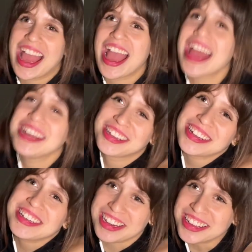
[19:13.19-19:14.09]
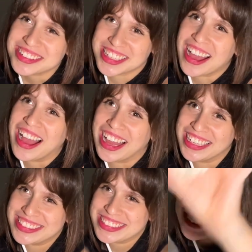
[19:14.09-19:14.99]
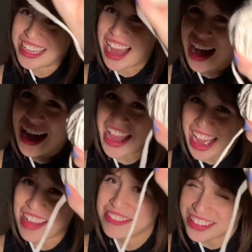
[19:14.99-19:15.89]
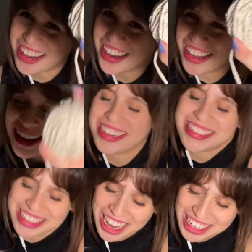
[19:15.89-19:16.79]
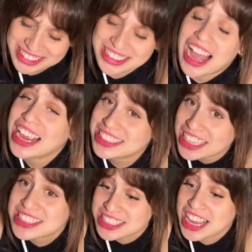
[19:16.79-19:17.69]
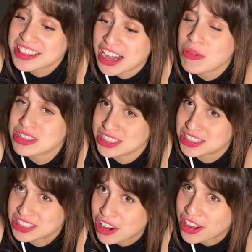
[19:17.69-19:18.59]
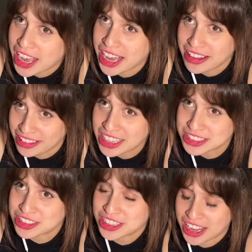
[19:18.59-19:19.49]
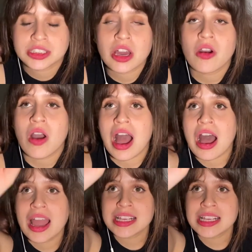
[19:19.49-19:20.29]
And good news, guys, I have done it. Yes, I did say that I wasn't starting yesterday. So I